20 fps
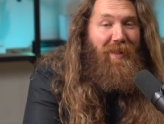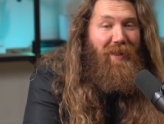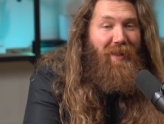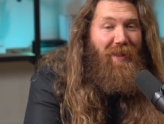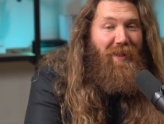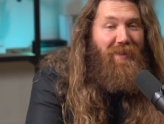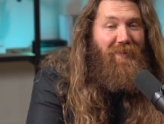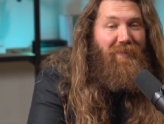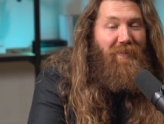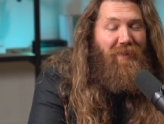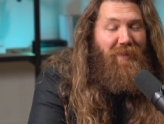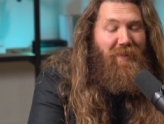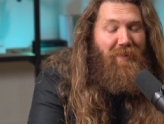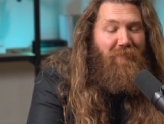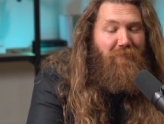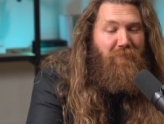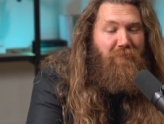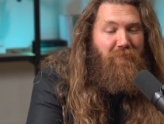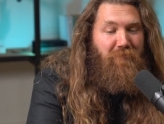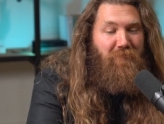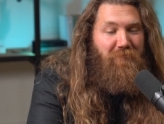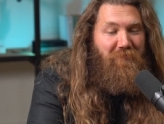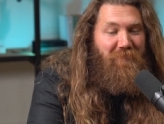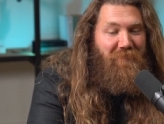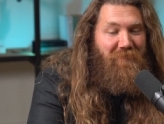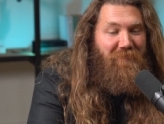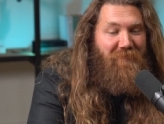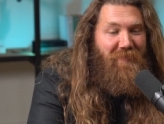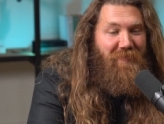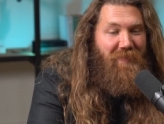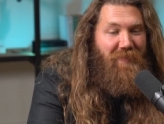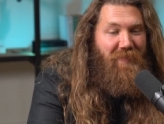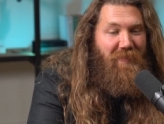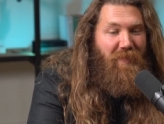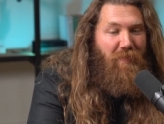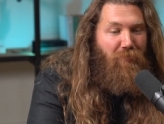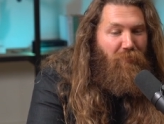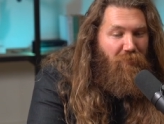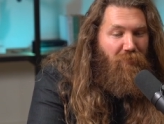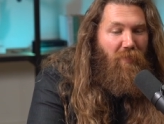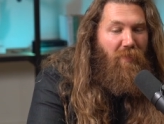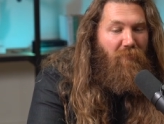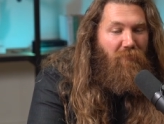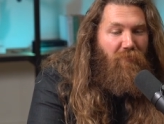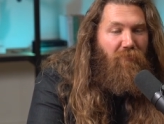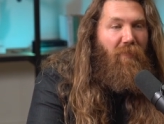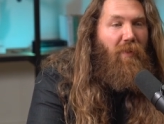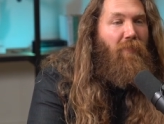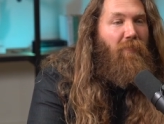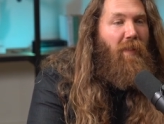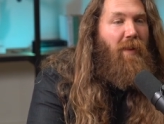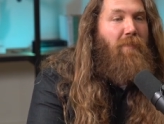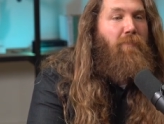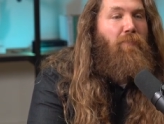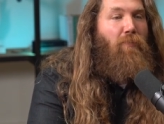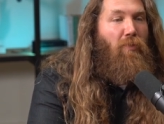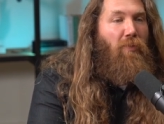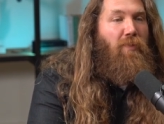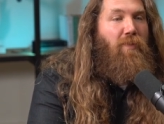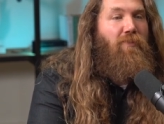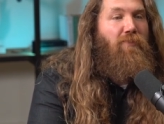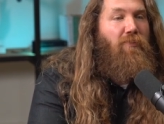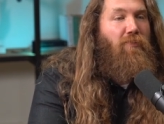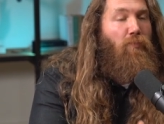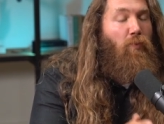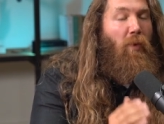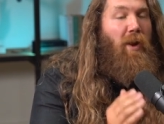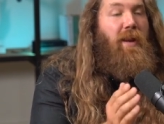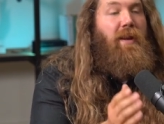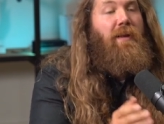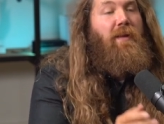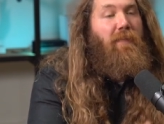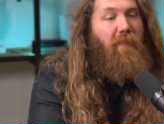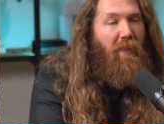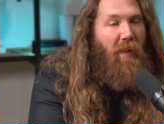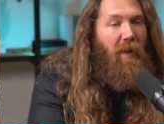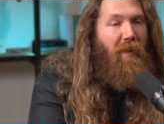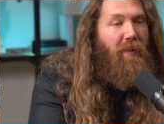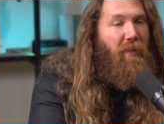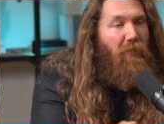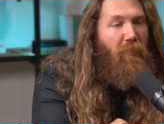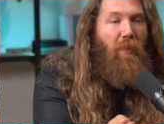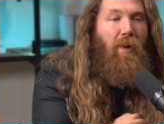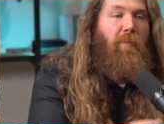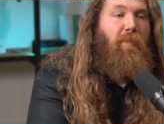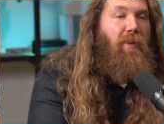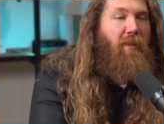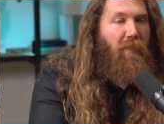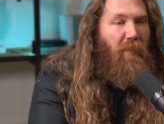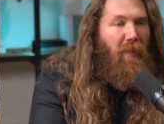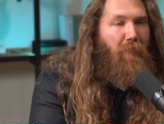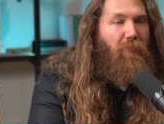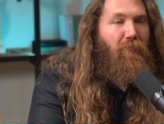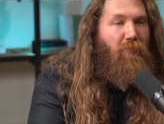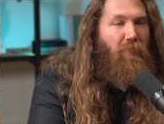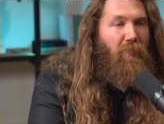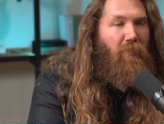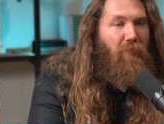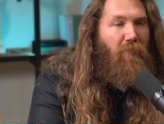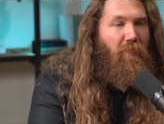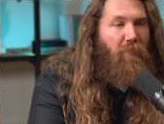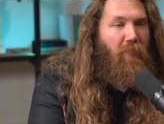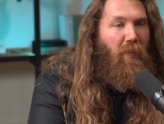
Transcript: And, um, it was it felt like more than just waiting in line and grabbing a lobster roll.